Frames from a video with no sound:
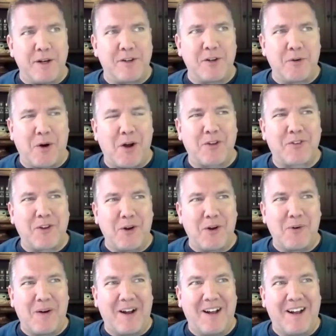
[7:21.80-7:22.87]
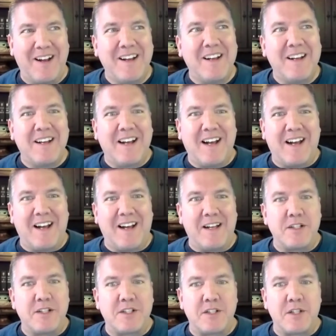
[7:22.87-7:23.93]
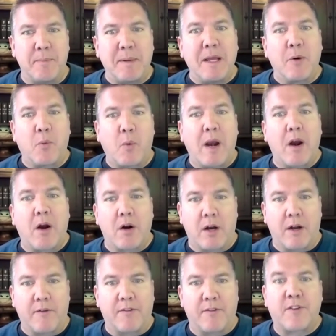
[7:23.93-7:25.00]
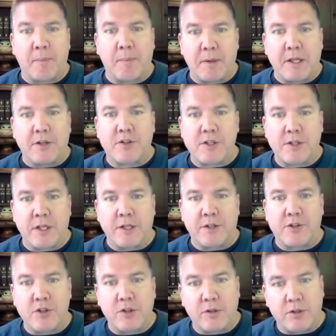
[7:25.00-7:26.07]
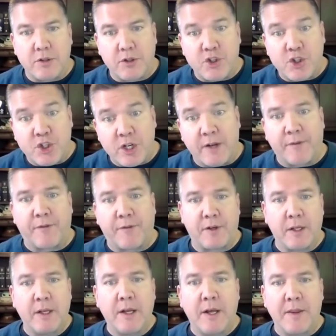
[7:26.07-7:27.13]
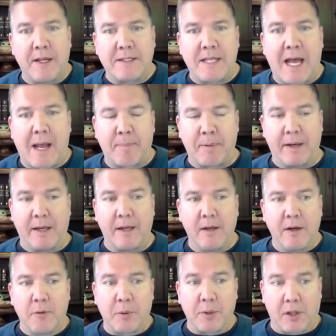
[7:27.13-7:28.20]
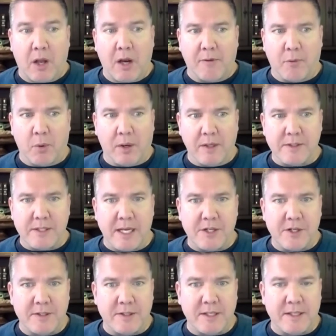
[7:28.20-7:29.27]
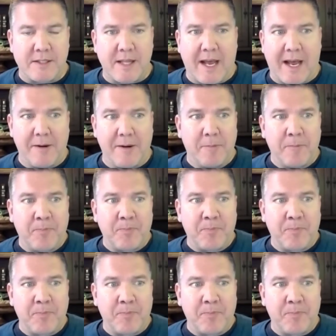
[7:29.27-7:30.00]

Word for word: but to also uh, uh, to be aware of some of this this shift that's happening with a lot of organizations. It's that